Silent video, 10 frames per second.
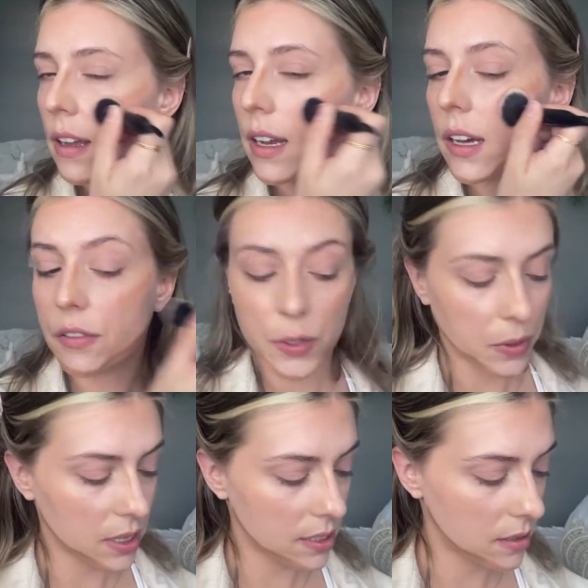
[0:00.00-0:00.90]
Now, if you
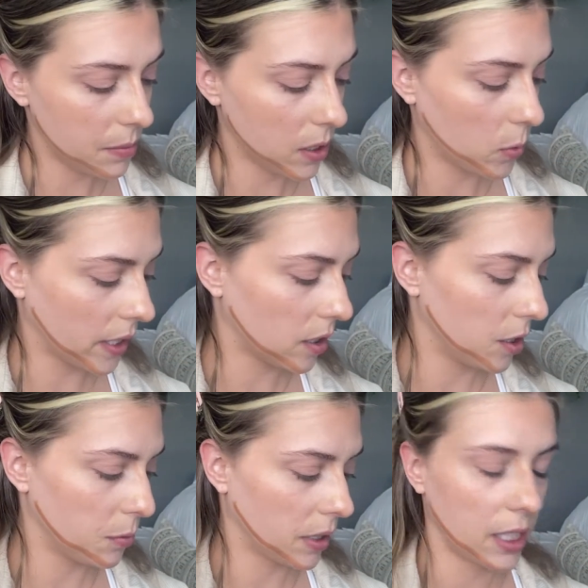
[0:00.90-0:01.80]
want this to be quicker,
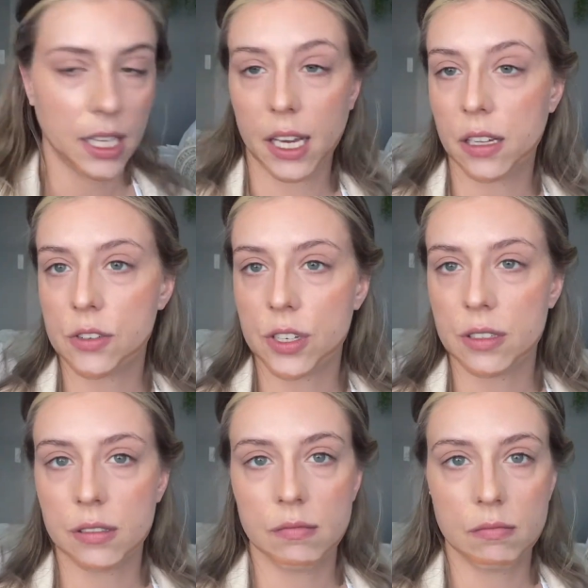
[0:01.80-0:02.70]
you really can
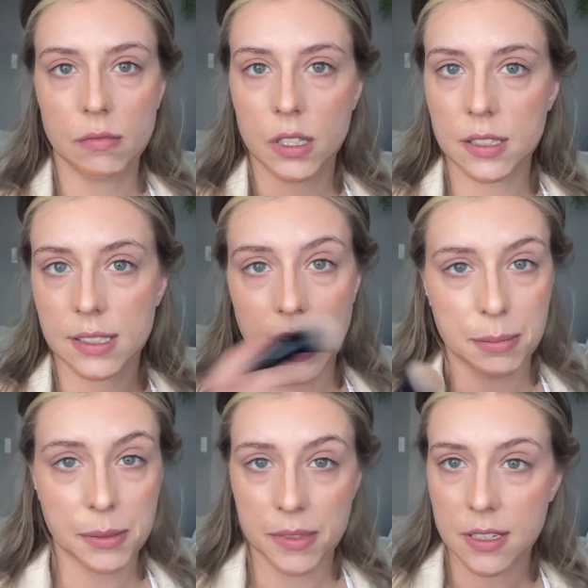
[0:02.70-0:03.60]
just slap
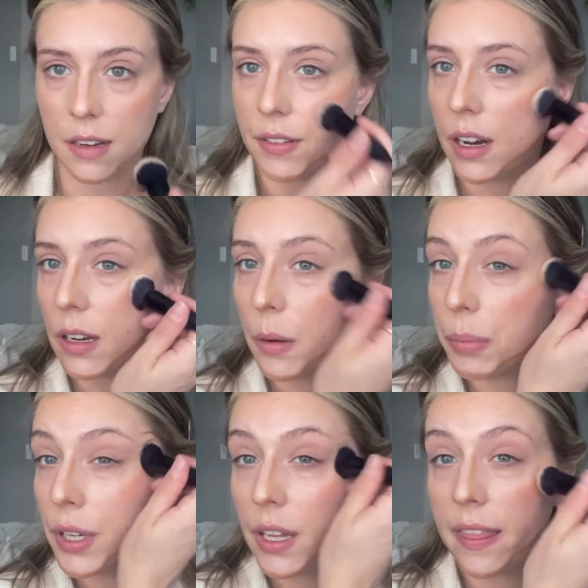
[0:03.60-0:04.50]
some stuff on,
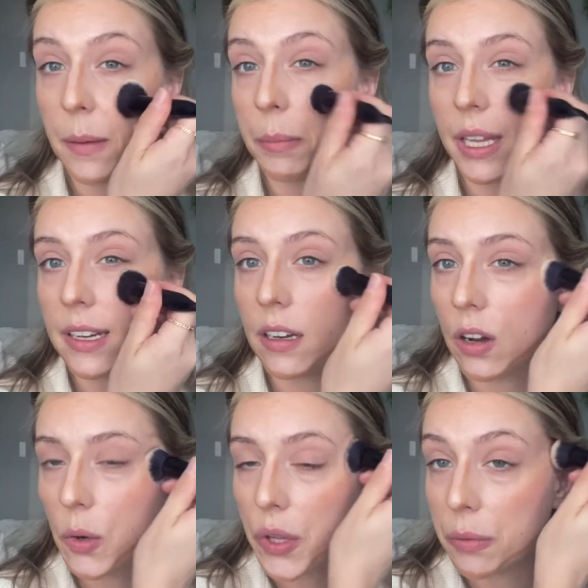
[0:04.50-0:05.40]
and then blend it
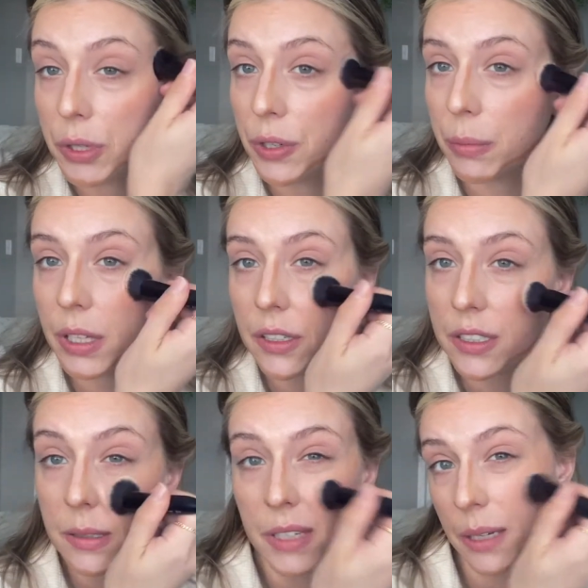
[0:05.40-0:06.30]
all with a beauty blender.
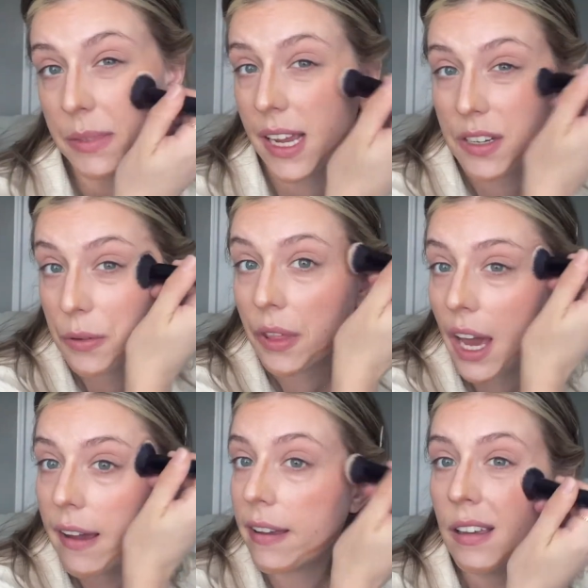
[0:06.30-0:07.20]
Sometimes I do
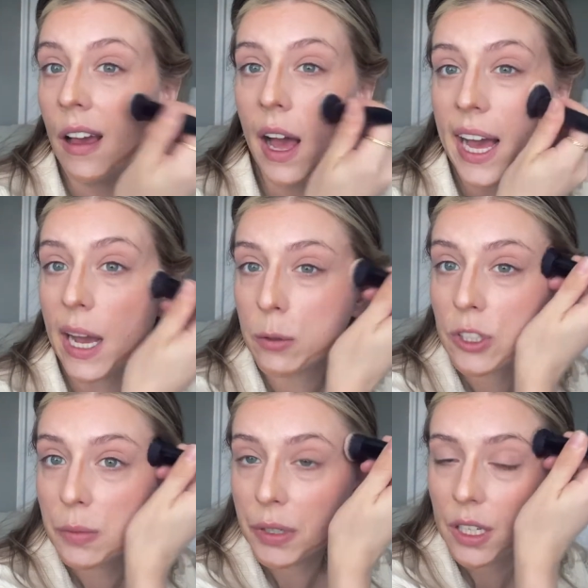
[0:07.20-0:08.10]
that. I will
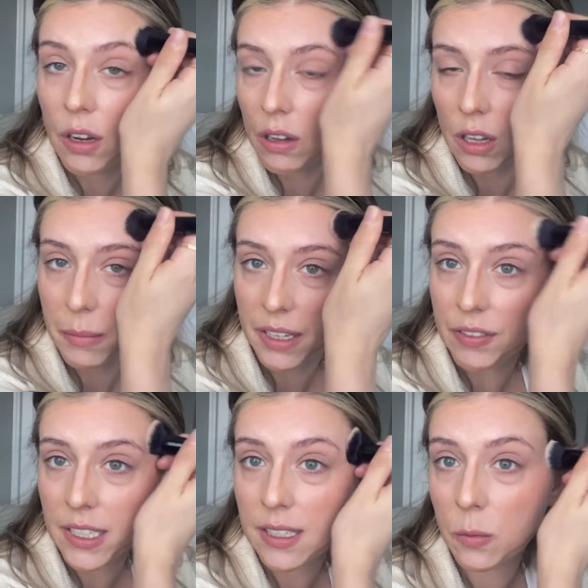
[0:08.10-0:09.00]
just put it on my
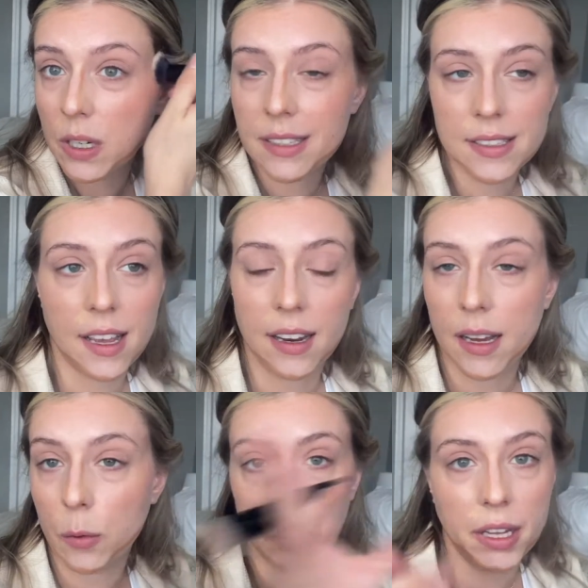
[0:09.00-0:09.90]
face at once and I
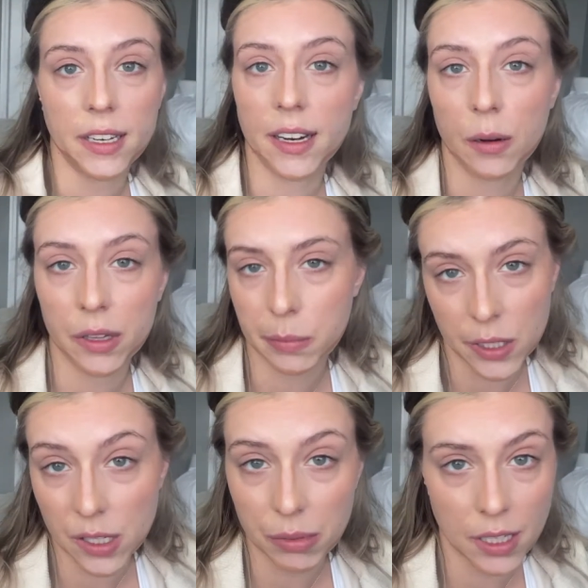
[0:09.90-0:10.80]
will blend it out with a
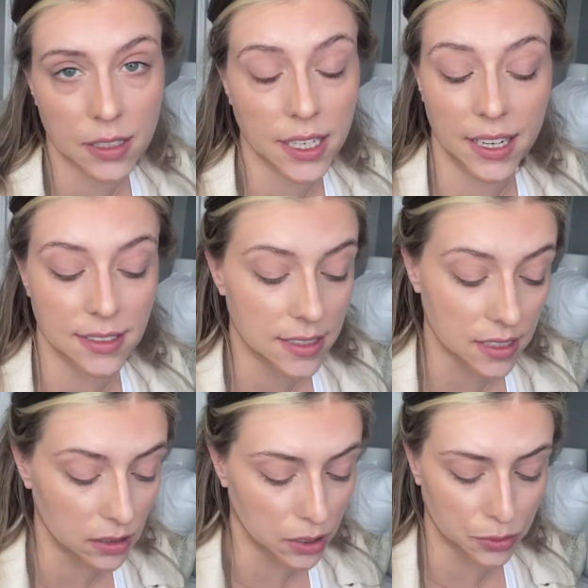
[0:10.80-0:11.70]
beauty blender, and it
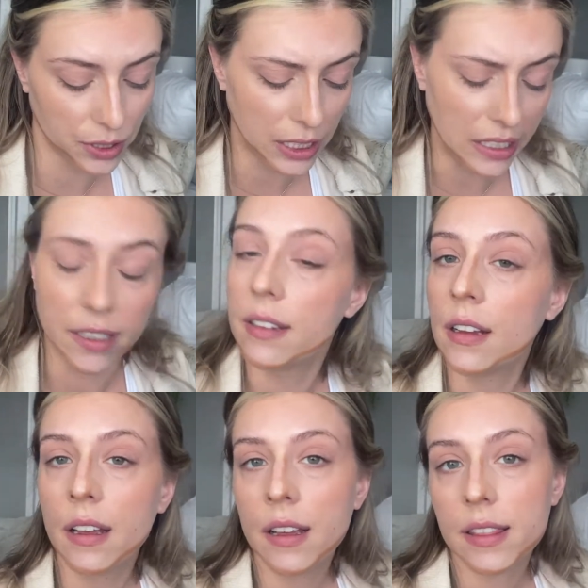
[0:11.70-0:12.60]
still looks really good.
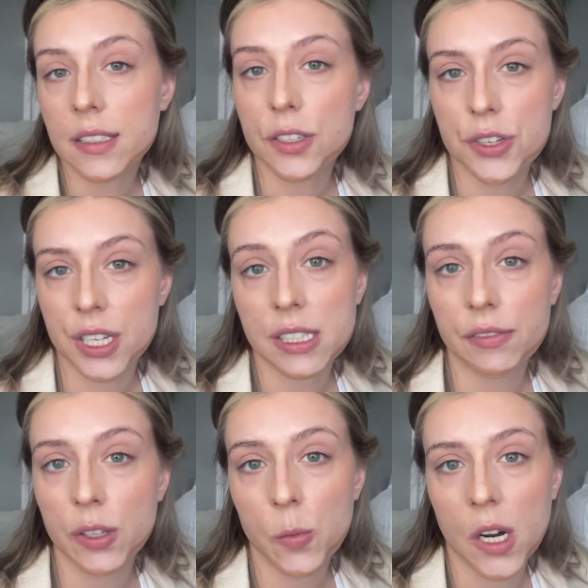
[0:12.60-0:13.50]
This is just
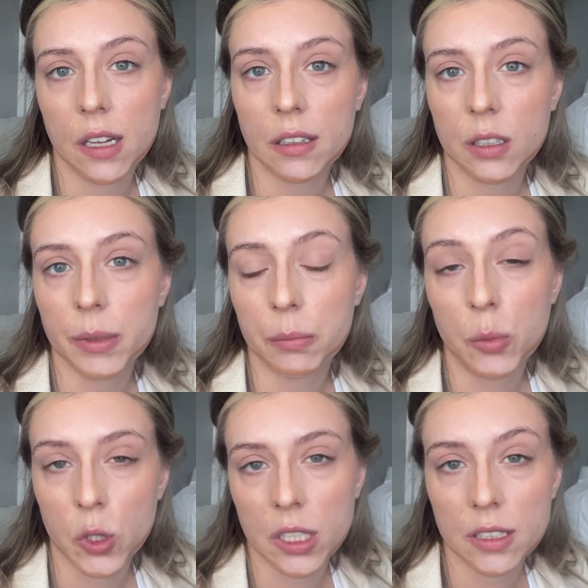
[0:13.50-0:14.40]
if you want a little bit
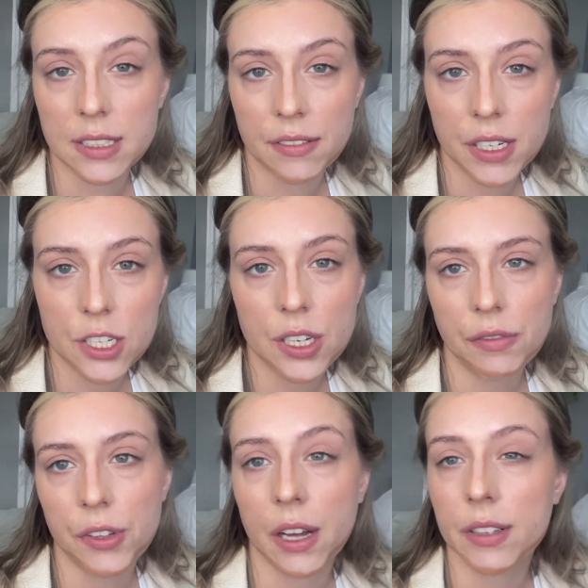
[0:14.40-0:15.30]
more definition, if
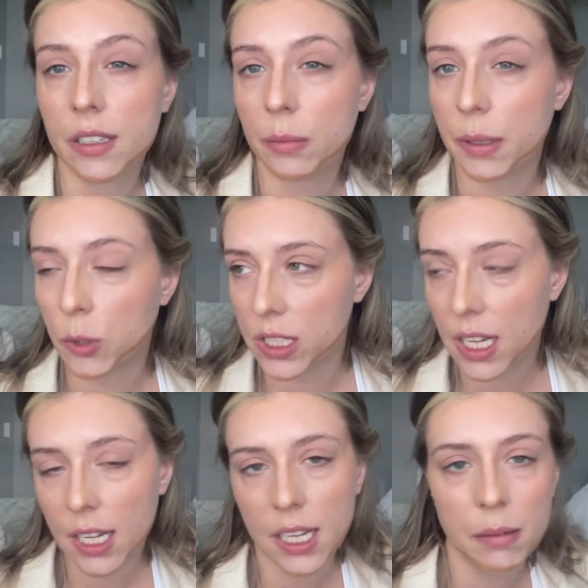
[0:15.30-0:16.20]
you have a little bit more
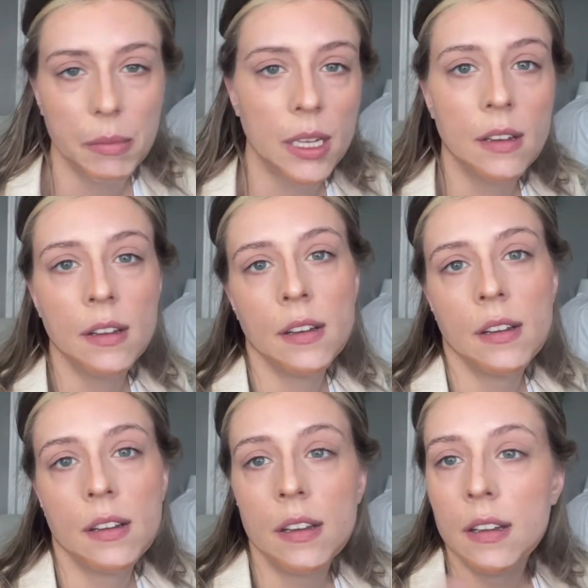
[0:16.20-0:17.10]
time,
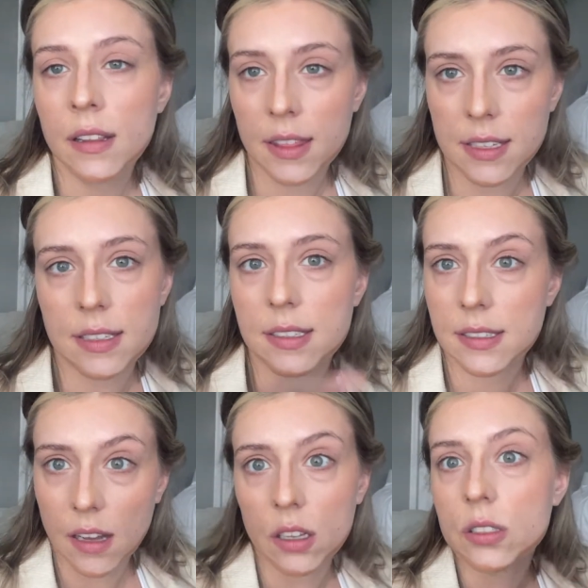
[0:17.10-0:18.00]
this
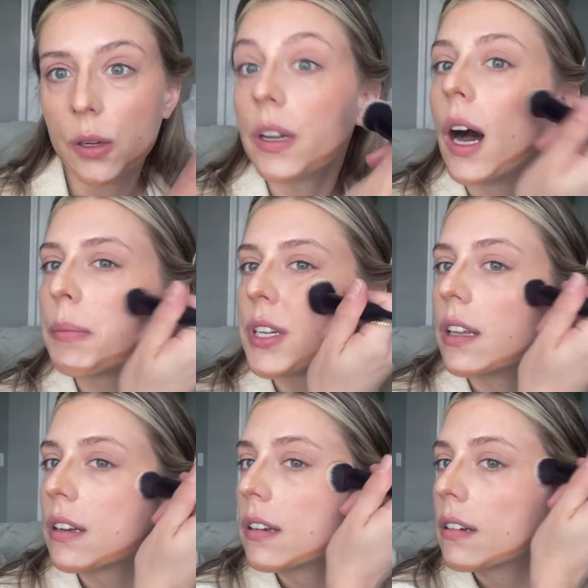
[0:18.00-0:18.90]
is also an option.